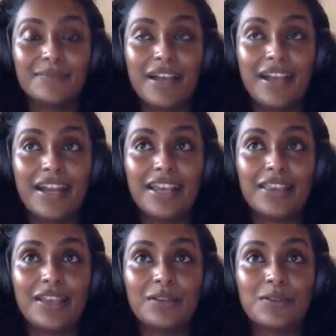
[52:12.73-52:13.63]
And I
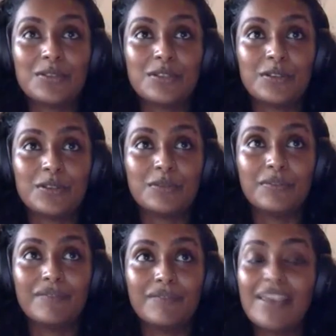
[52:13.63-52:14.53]
think also,
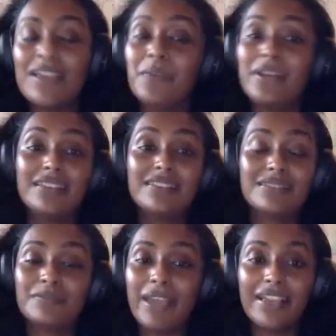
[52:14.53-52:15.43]
I think we need
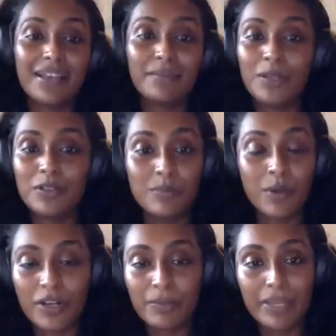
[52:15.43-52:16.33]
to make them look
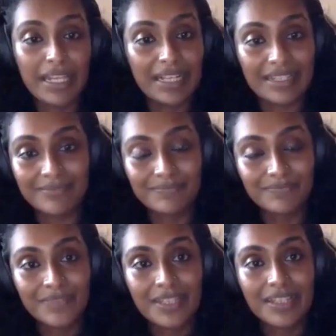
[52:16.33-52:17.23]
more appealing.
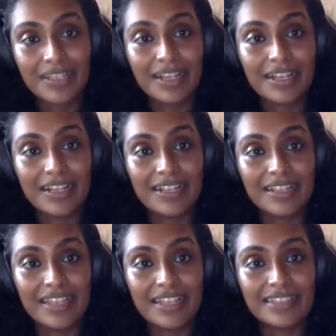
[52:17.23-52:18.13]

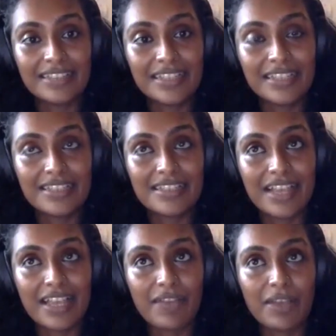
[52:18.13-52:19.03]
It's
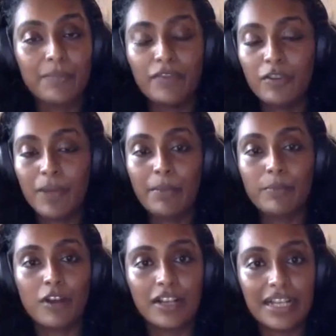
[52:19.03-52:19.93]
like if you buy
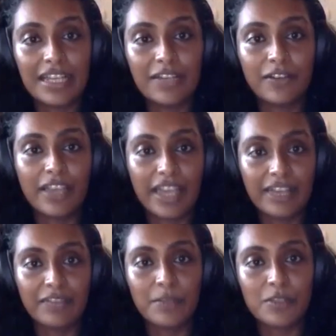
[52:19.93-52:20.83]
broccoli or
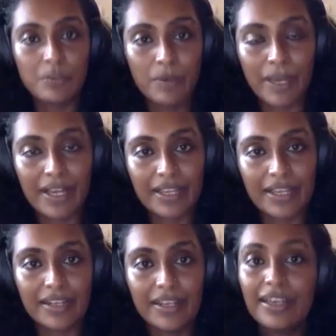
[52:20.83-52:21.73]
kale from the
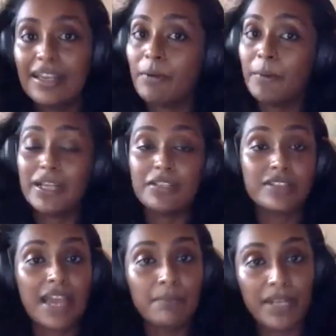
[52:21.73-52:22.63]
supermarket, probably takes you
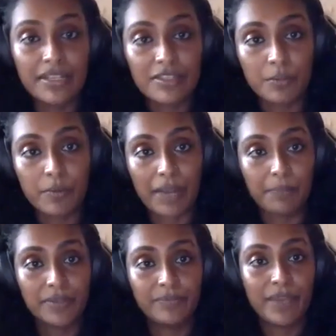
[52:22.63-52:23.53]
10 minutes to prep
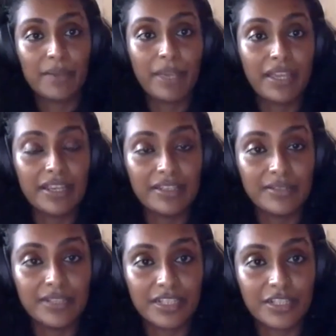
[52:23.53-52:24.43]
and make it into
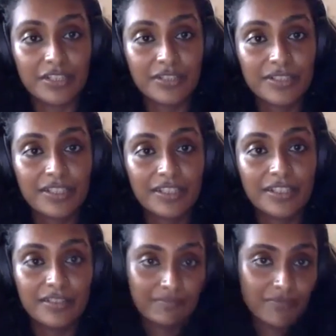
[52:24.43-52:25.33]
a dish.
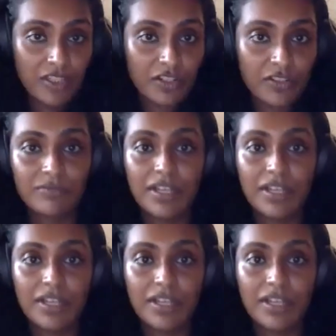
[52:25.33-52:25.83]
You know,